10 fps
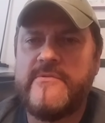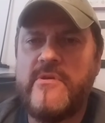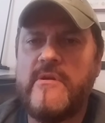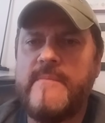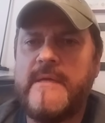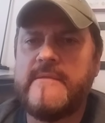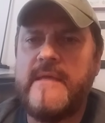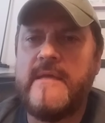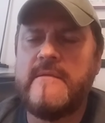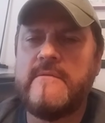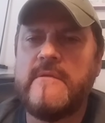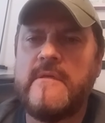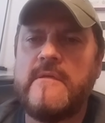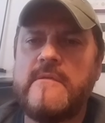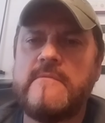Sorry about that,
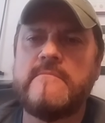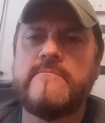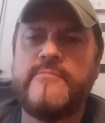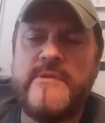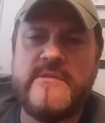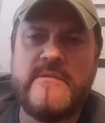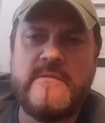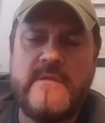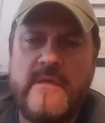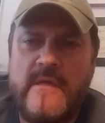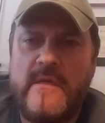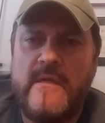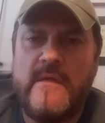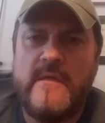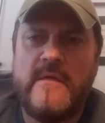uh, prison
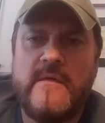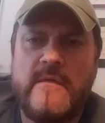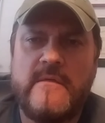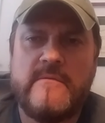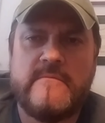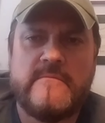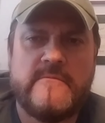uh,